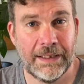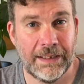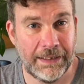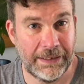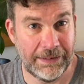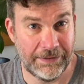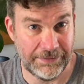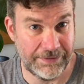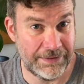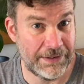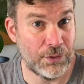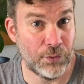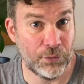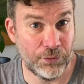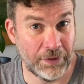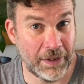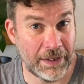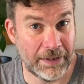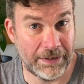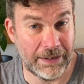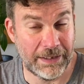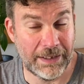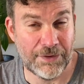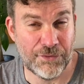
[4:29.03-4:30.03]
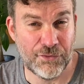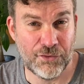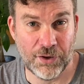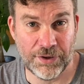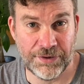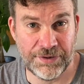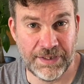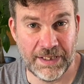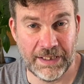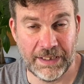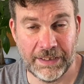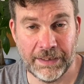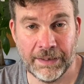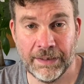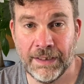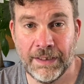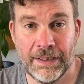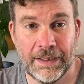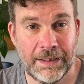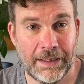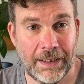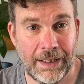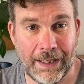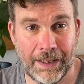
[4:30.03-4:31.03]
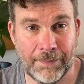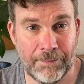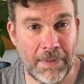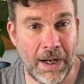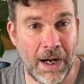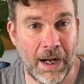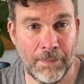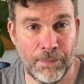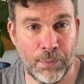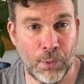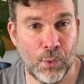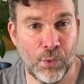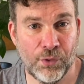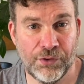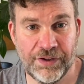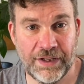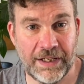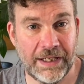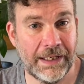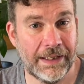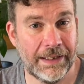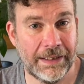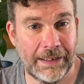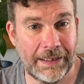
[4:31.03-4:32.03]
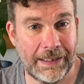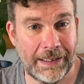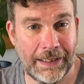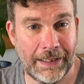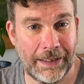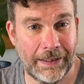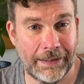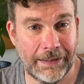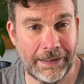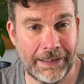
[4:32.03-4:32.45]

It still sounded interesting. I bought it uh,